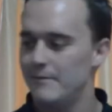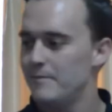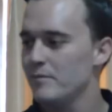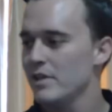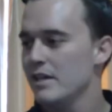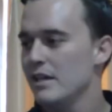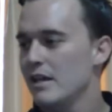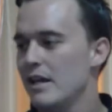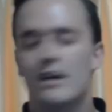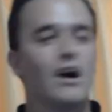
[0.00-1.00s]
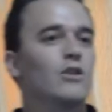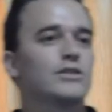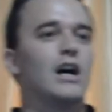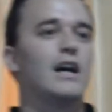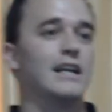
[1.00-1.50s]
Mm. It goes
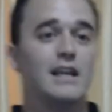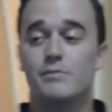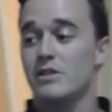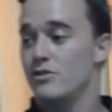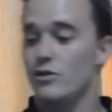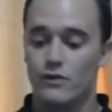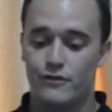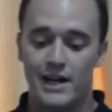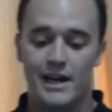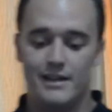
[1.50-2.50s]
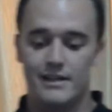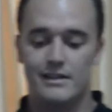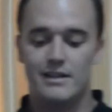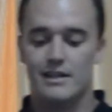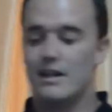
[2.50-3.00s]
on, it keeps us unified
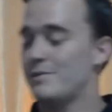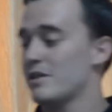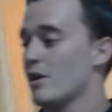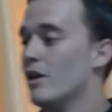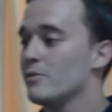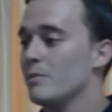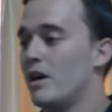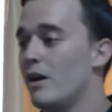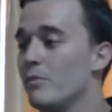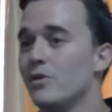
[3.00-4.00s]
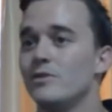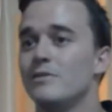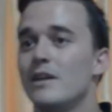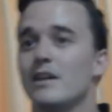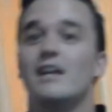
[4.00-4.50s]
keeps us hum humble,
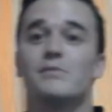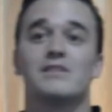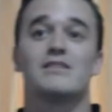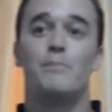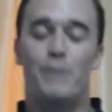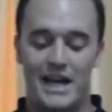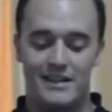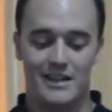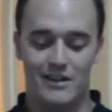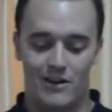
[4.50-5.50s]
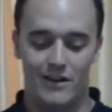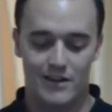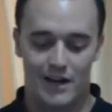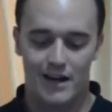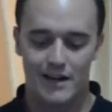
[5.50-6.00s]
keeps us dependent on
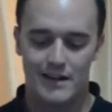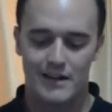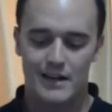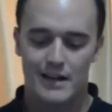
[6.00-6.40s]
God. Yeah.